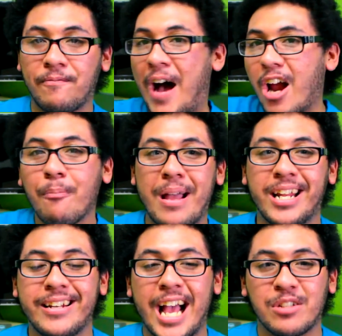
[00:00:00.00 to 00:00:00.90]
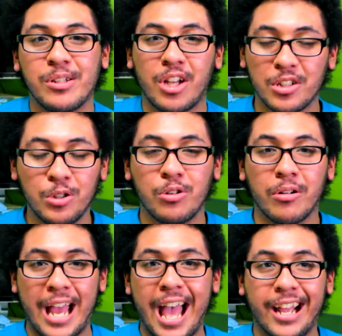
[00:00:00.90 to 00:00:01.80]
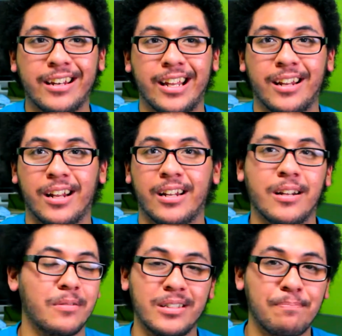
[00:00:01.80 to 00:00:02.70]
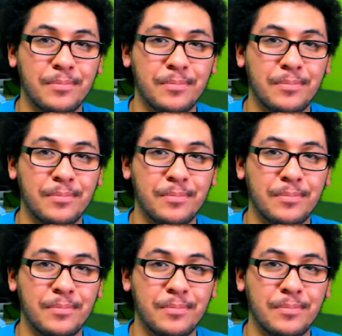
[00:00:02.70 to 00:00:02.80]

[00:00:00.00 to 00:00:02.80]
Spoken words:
fire-bending dance we saw Zuko and Aang did in